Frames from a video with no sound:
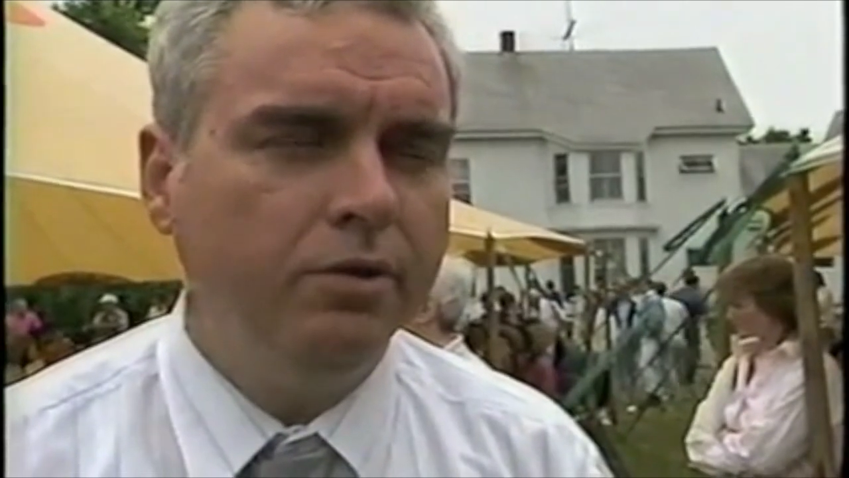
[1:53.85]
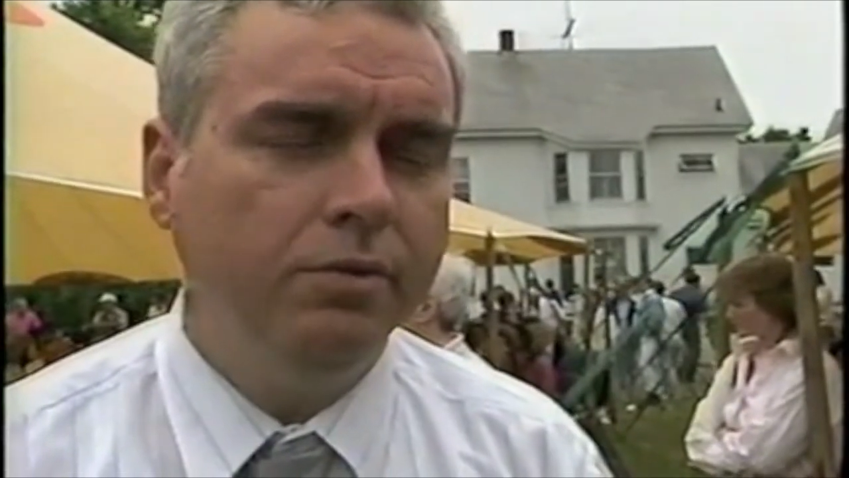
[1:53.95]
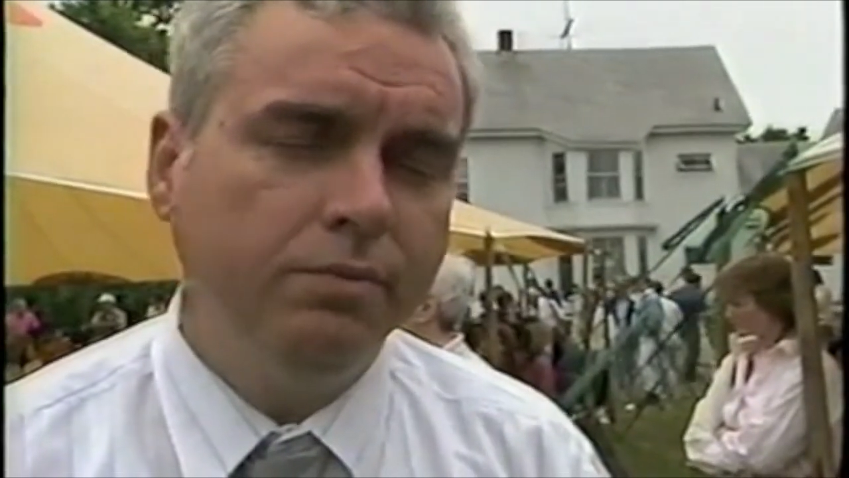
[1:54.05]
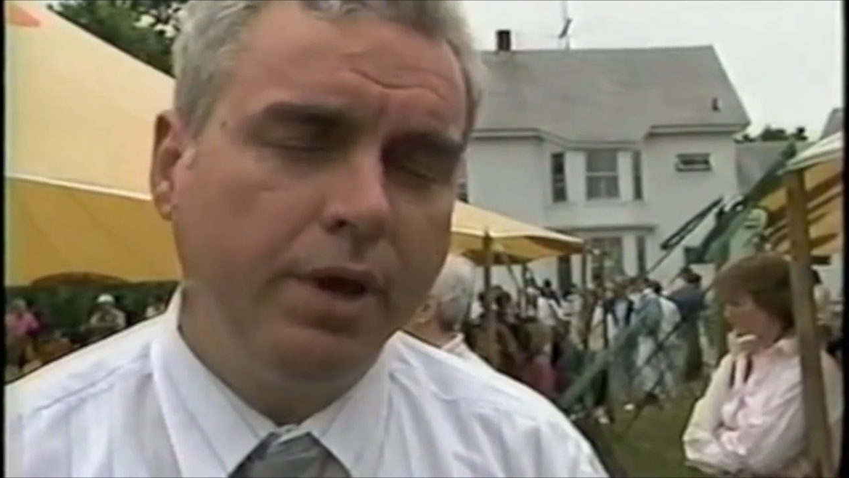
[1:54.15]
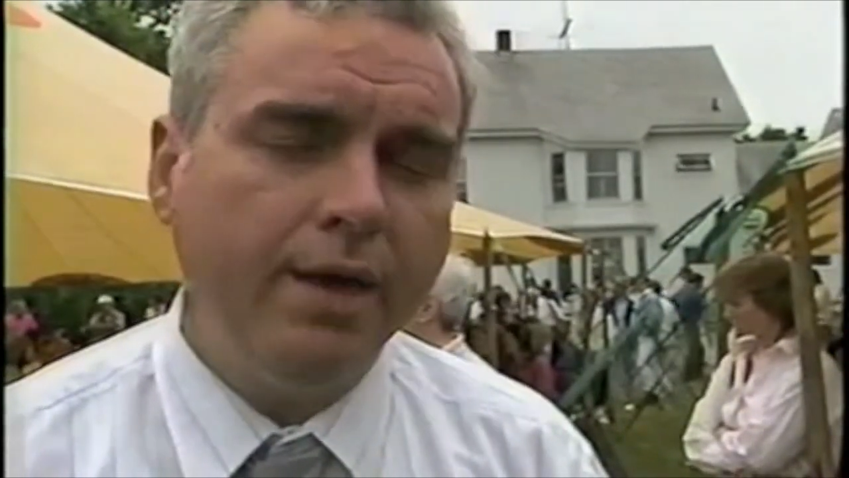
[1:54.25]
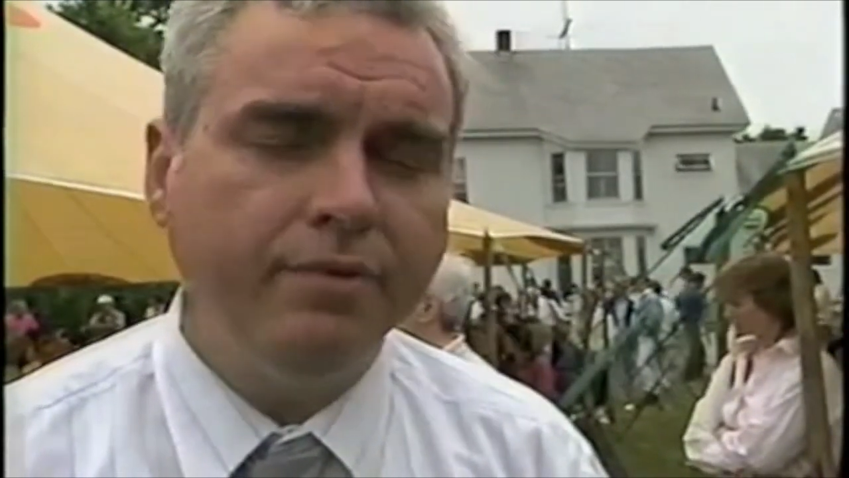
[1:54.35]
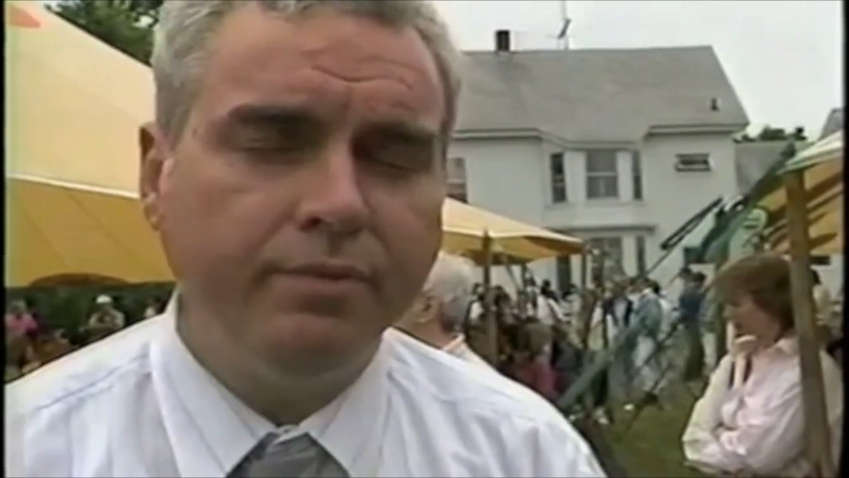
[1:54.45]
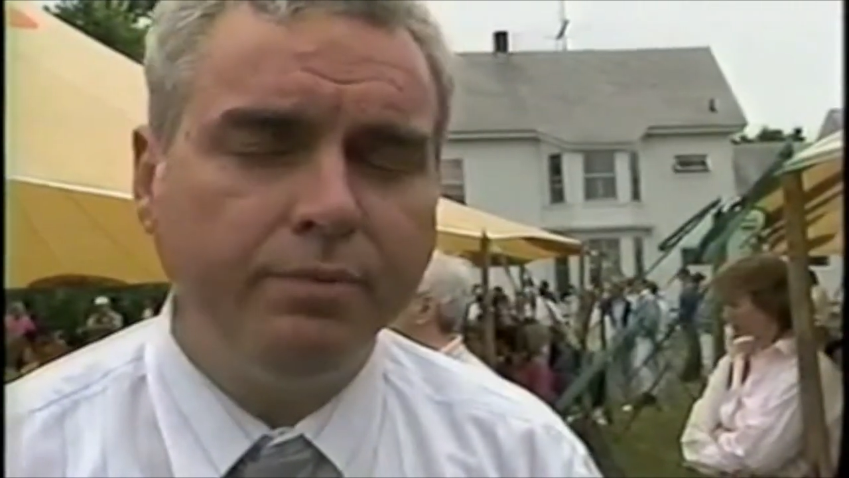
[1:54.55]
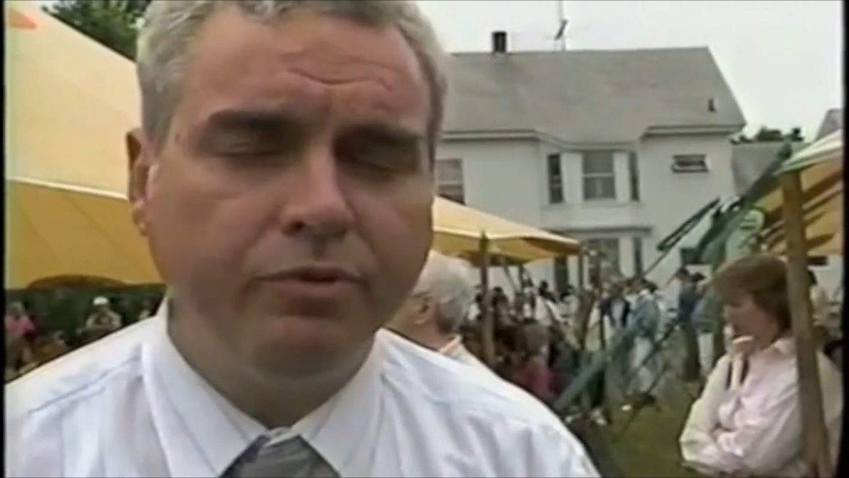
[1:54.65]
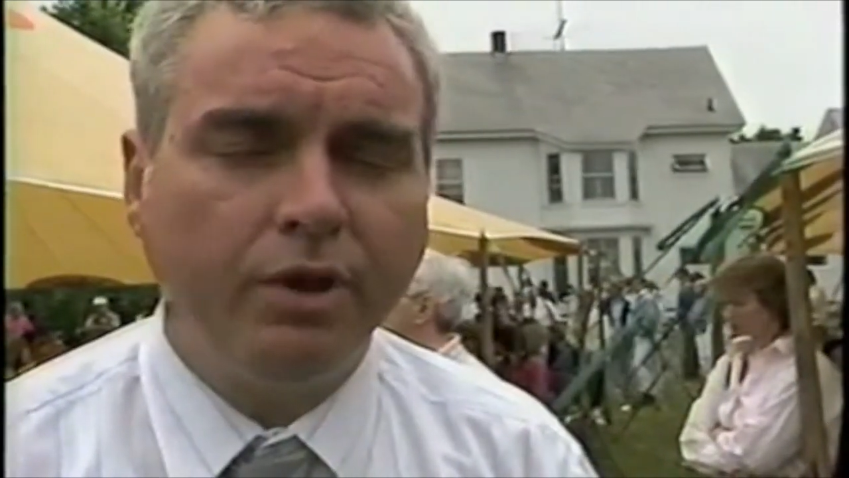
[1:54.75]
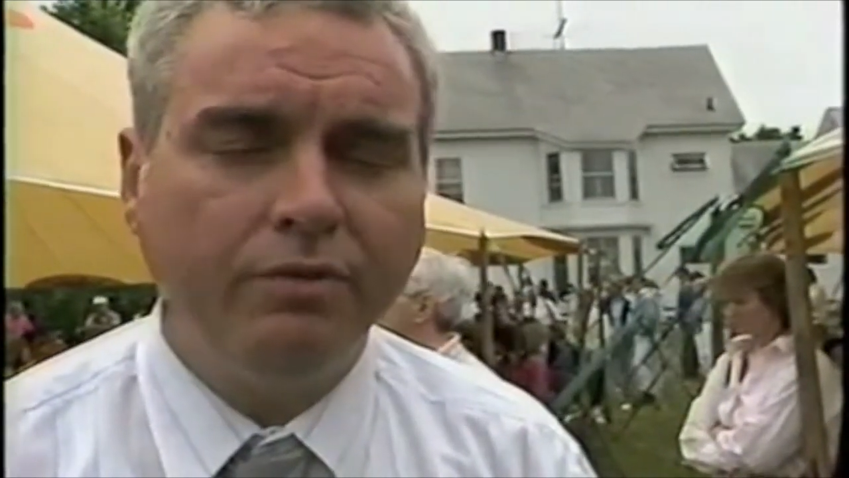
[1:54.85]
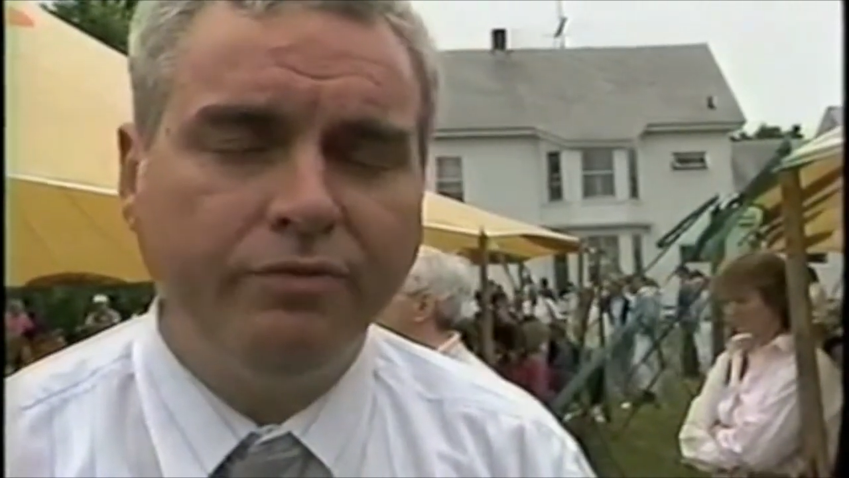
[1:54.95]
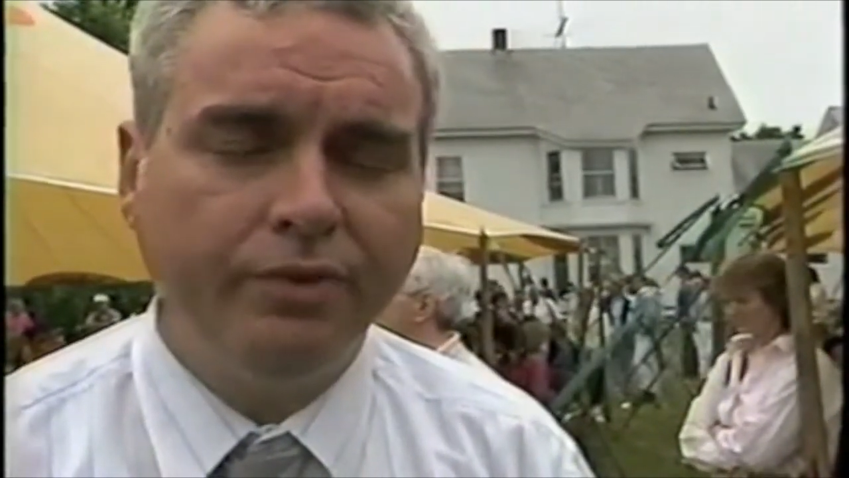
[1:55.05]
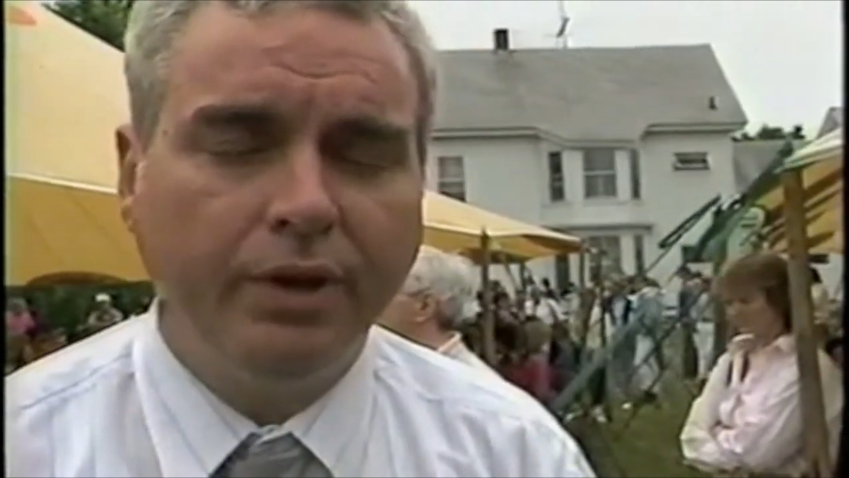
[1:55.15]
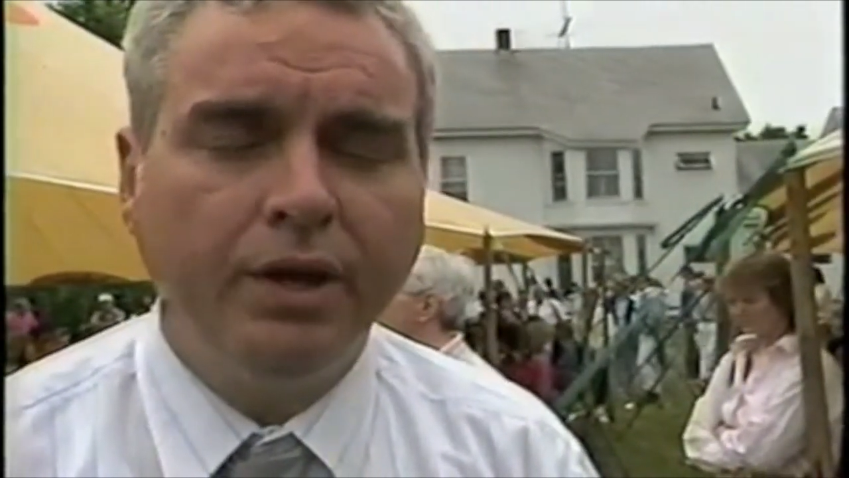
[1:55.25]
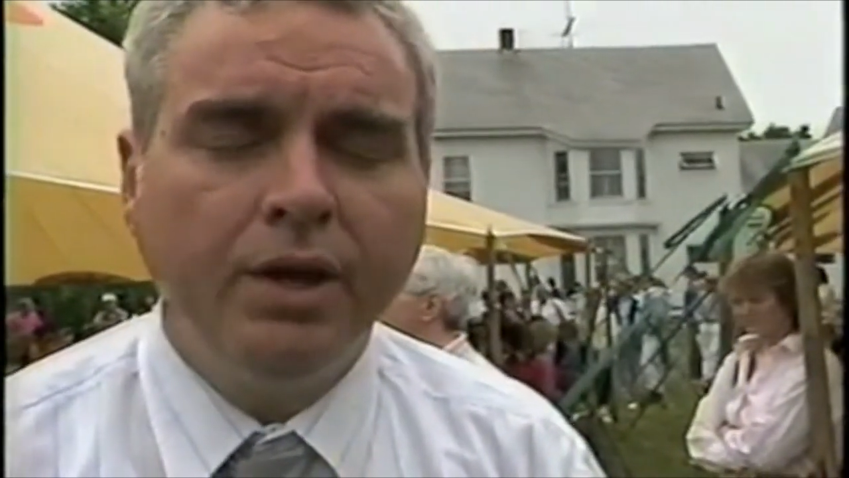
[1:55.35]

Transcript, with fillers: who gave of himself